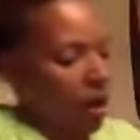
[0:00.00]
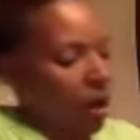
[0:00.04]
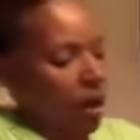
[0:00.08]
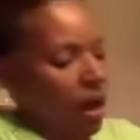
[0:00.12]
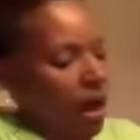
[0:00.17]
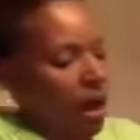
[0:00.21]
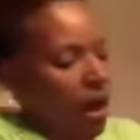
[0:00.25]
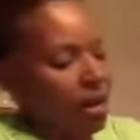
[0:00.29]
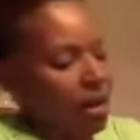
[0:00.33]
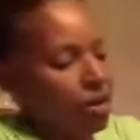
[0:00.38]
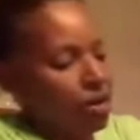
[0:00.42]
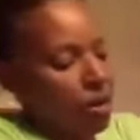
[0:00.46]

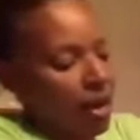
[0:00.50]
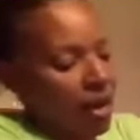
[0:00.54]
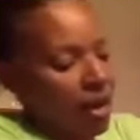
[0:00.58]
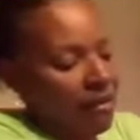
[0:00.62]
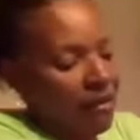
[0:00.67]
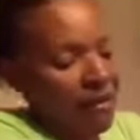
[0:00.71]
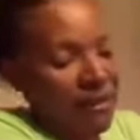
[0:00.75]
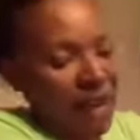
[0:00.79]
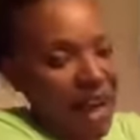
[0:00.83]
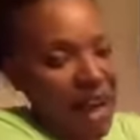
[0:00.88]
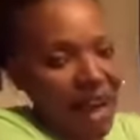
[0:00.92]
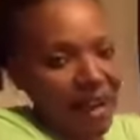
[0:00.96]
I drew a
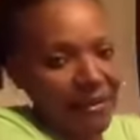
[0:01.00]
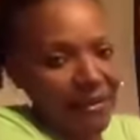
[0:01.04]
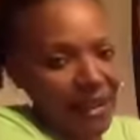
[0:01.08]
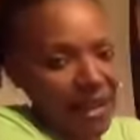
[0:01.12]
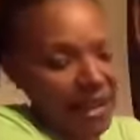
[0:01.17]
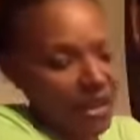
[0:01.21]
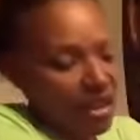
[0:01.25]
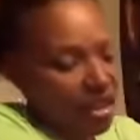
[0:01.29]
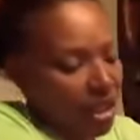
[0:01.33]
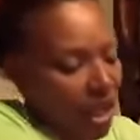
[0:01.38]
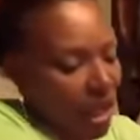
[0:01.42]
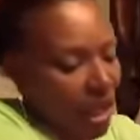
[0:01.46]
5
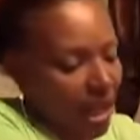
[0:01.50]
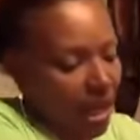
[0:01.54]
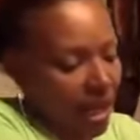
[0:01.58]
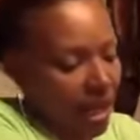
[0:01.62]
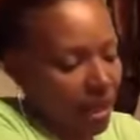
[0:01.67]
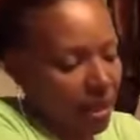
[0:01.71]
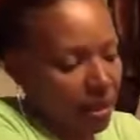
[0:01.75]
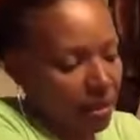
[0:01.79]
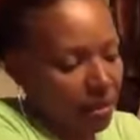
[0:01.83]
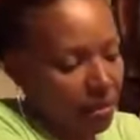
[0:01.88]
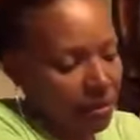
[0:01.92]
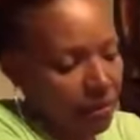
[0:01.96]
inch
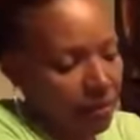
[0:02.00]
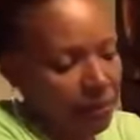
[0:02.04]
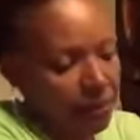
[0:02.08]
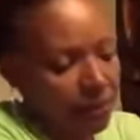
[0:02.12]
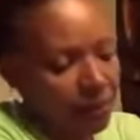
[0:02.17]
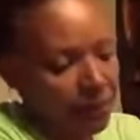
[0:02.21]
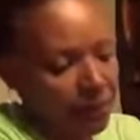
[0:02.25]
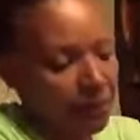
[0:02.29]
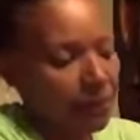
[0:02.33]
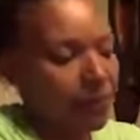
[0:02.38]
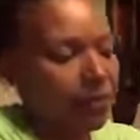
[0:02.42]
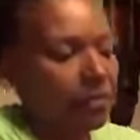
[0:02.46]
line.
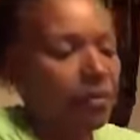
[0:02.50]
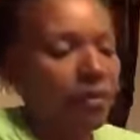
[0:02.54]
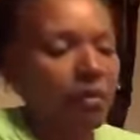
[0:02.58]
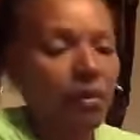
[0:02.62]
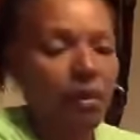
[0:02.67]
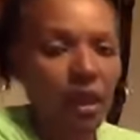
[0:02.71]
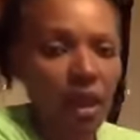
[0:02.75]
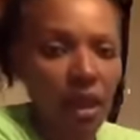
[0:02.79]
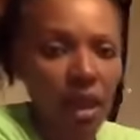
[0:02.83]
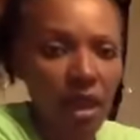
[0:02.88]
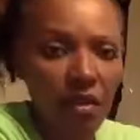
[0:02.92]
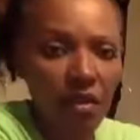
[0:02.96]

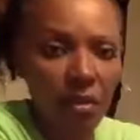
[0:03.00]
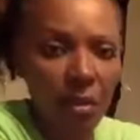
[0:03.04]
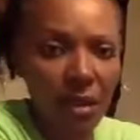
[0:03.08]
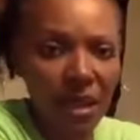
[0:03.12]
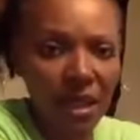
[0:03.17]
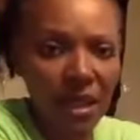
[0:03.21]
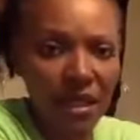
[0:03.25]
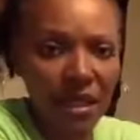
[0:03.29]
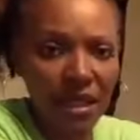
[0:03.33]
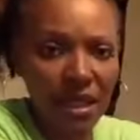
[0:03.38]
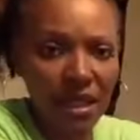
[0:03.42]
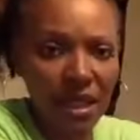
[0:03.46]
Can
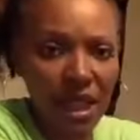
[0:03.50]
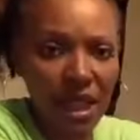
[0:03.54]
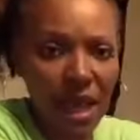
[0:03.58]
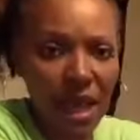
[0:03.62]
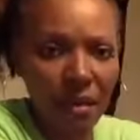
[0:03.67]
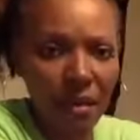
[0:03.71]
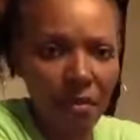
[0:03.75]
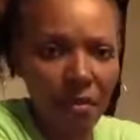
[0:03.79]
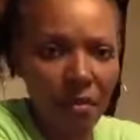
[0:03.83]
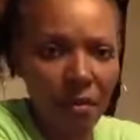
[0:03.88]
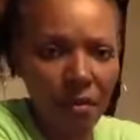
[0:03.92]
everybody see that?